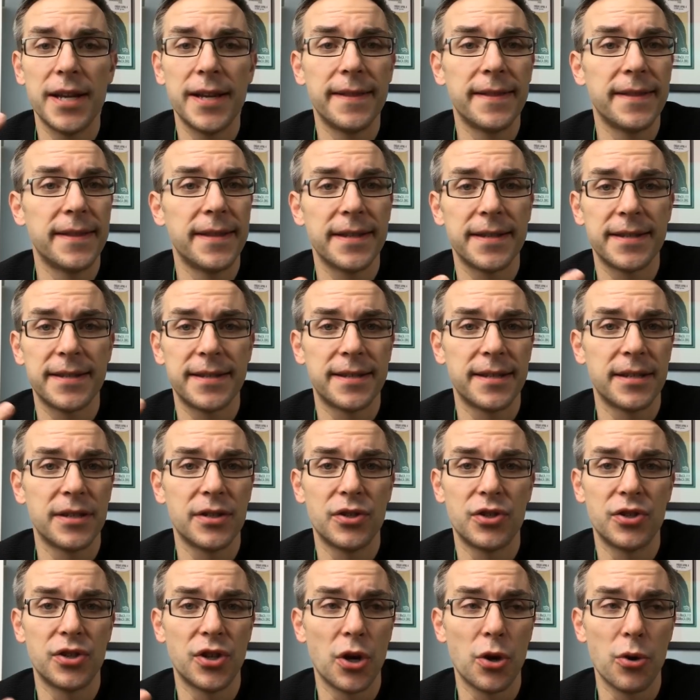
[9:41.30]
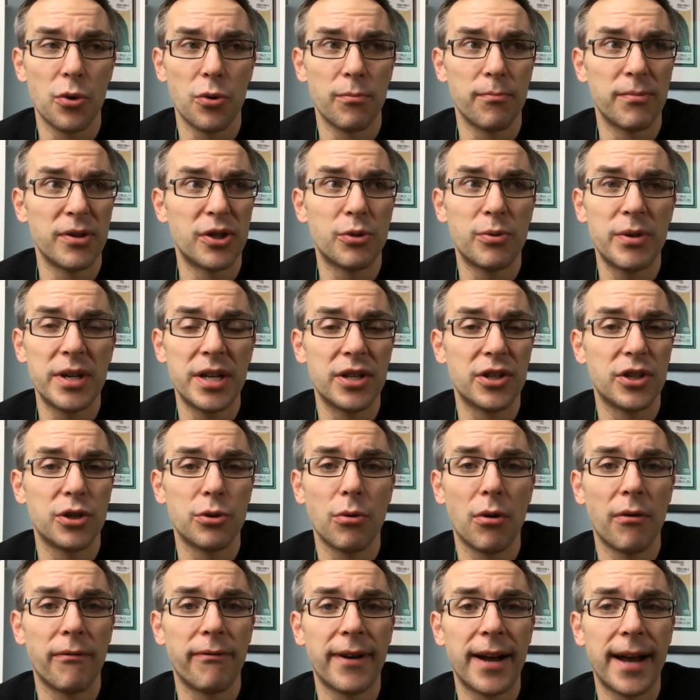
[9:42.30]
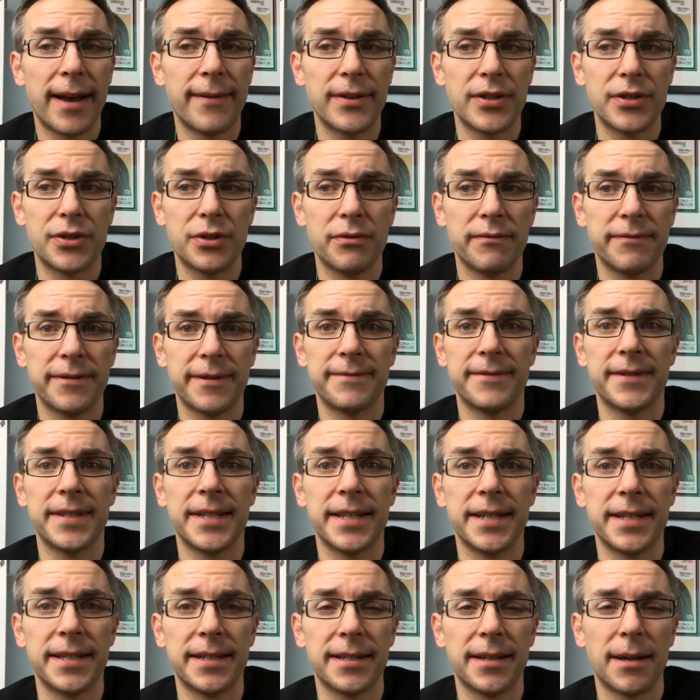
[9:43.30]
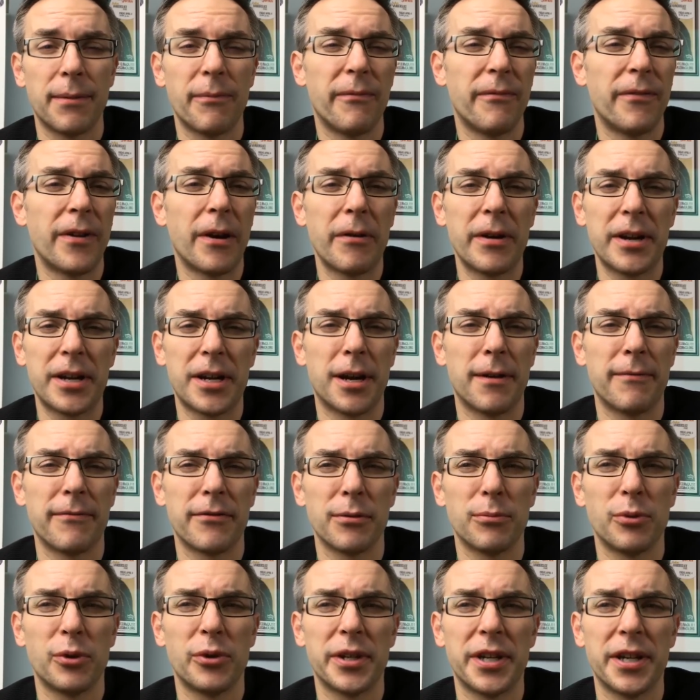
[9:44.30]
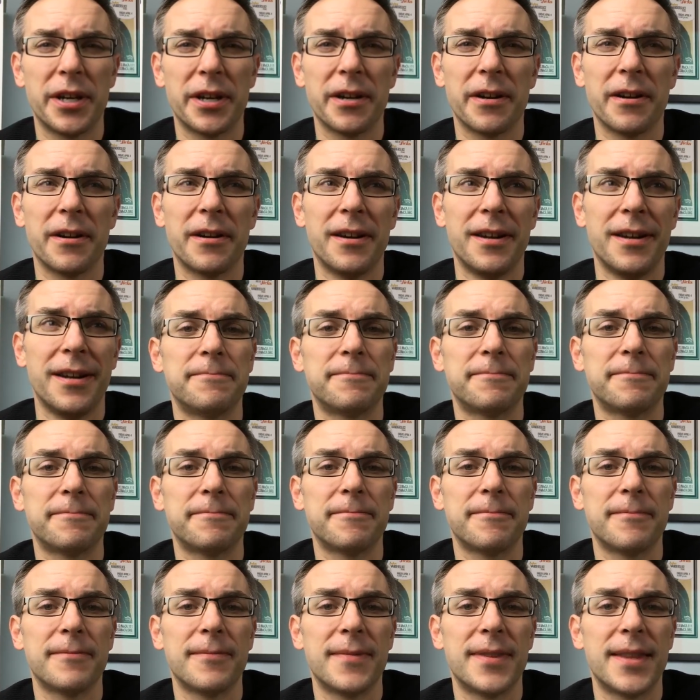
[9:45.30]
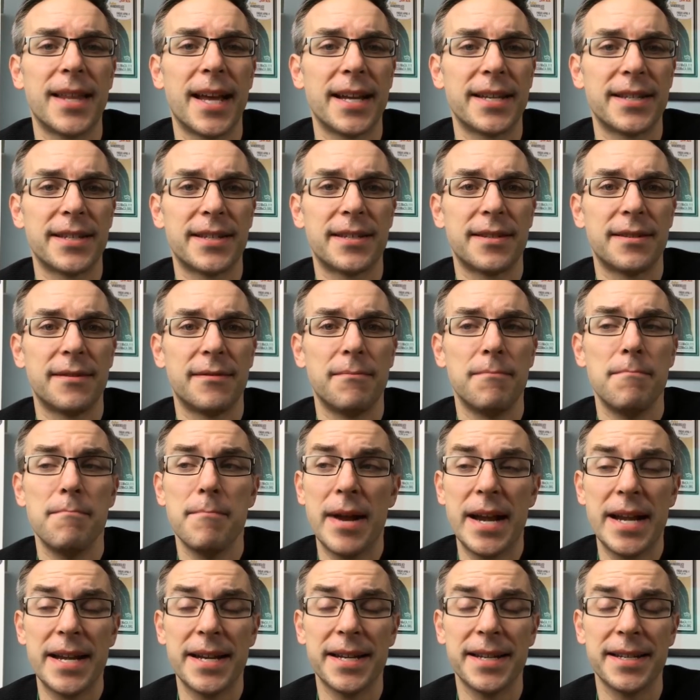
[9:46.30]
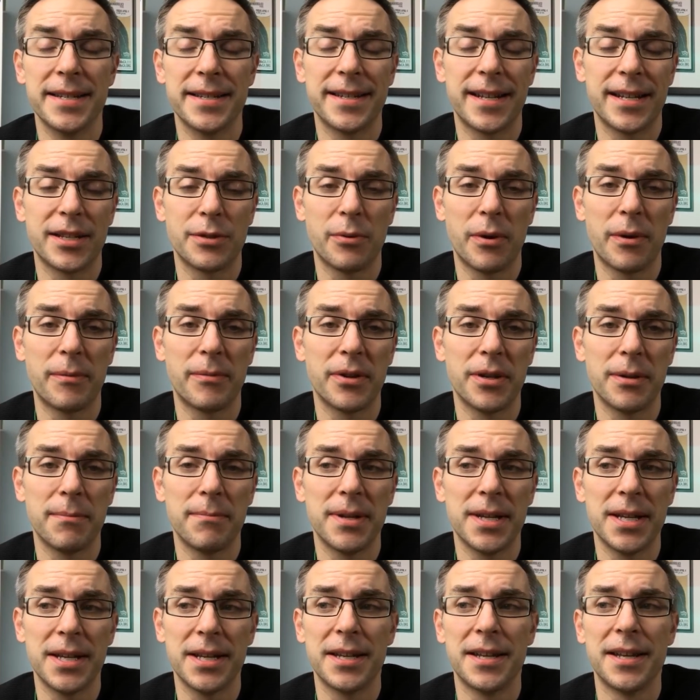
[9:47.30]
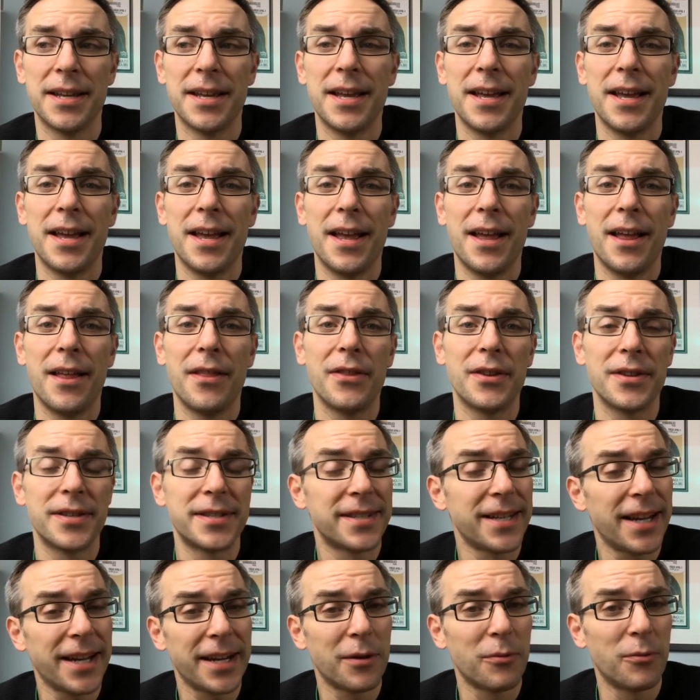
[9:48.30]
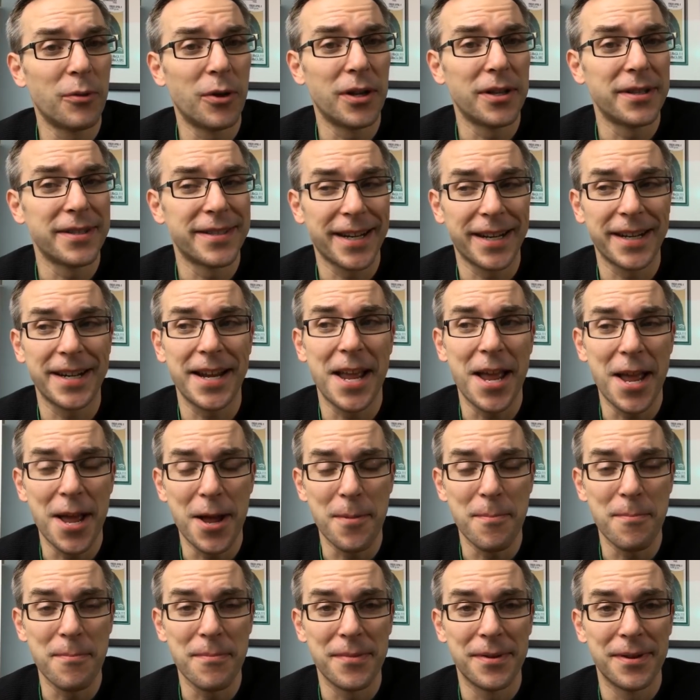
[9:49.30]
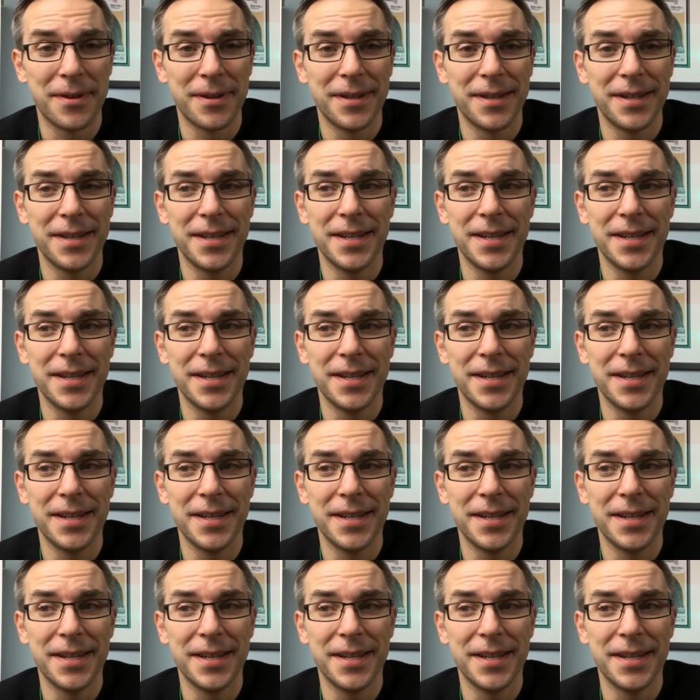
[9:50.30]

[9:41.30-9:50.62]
in this zone between 205 and 215. I'm very comfortable here. That's maintenance. That's where I'm going to be. The second M